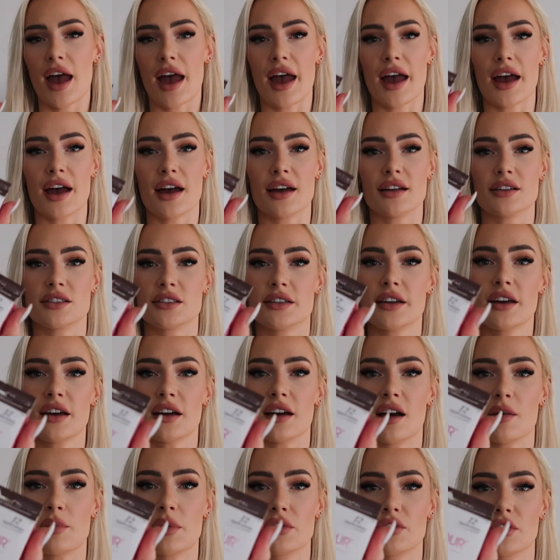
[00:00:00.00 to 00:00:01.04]
And
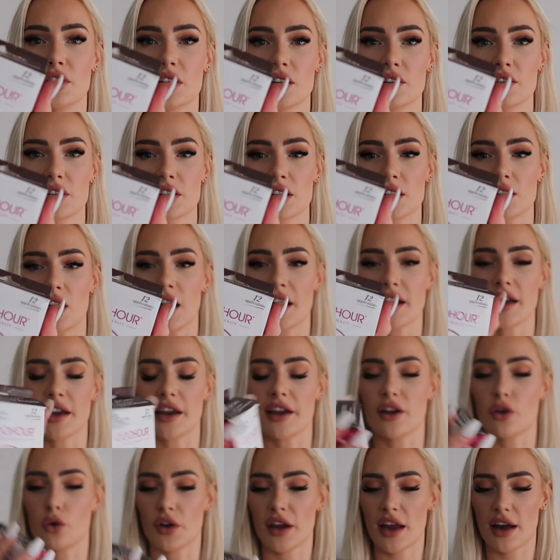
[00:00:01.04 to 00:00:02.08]
yeah, I've been really, really liking
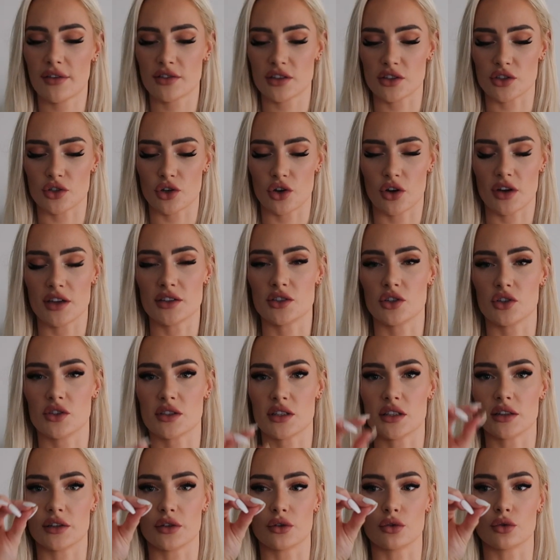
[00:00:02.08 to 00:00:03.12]
it. All you have to do is use
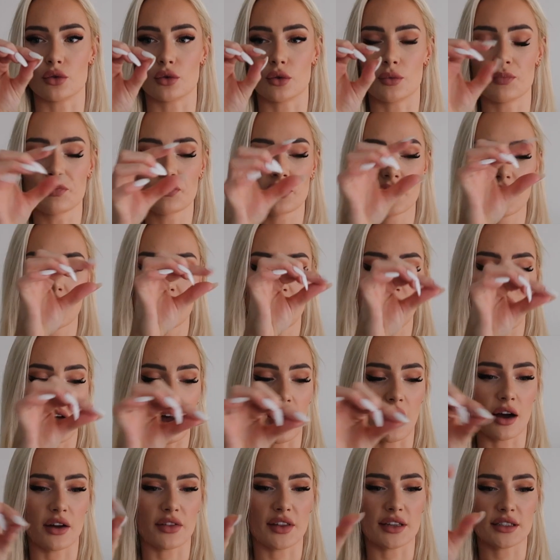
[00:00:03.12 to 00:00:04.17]
the little
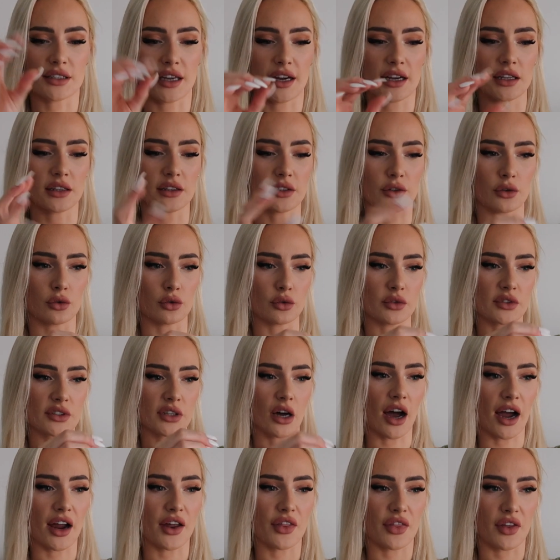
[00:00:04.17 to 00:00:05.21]
there's like a little
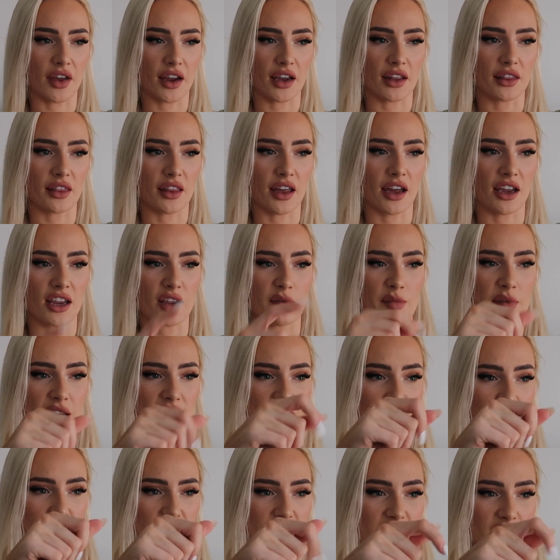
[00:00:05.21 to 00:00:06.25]
dye thing in there. You
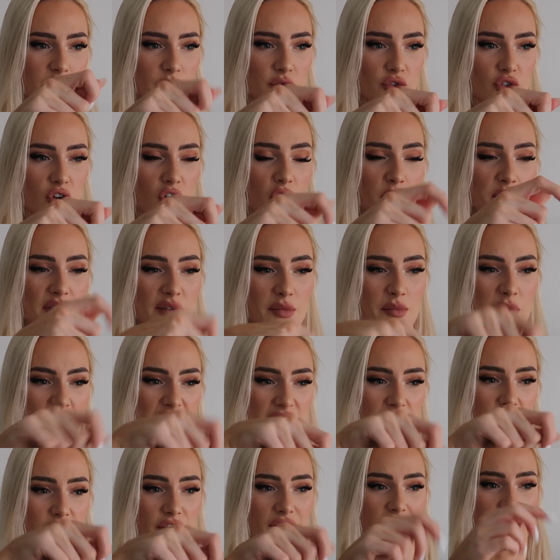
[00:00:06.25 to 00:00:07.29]
mix it with some drops, mix
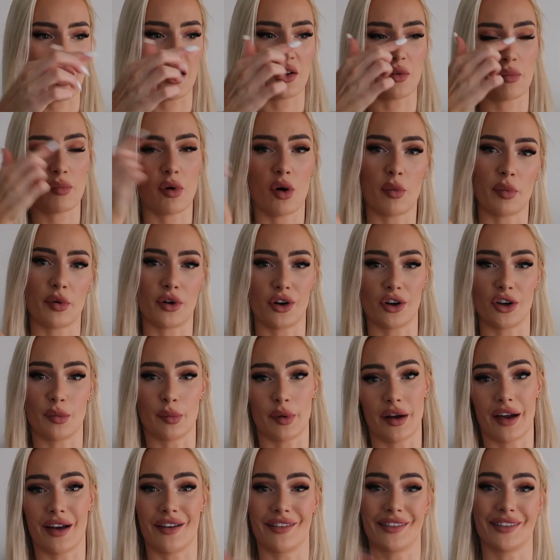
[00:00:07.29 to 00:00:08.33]
it around, pop it on your
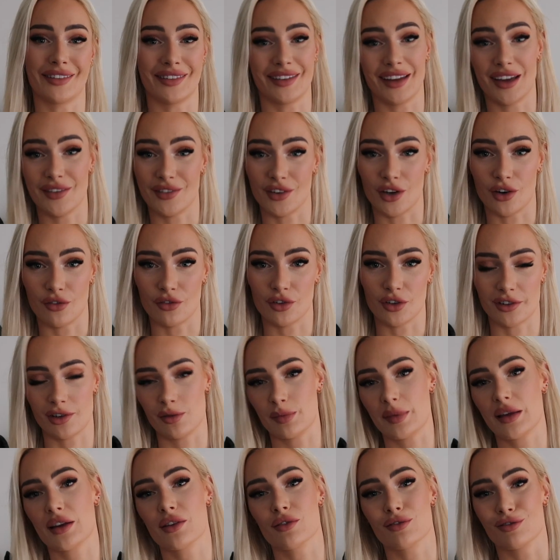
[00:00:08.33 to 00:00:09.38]
brow, leave it on for a
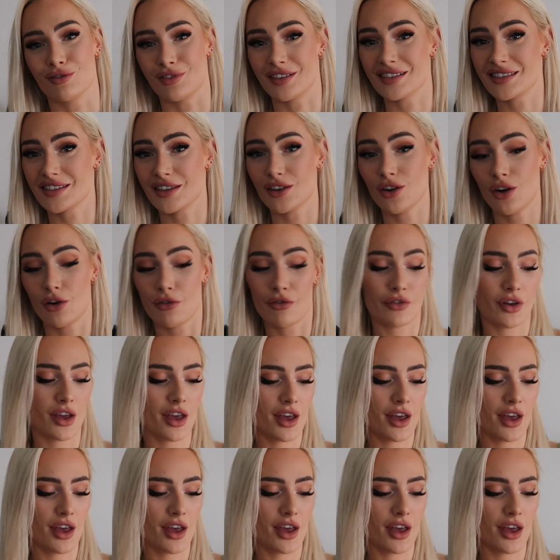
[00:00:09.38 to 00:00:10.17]
little bit, rinse it off.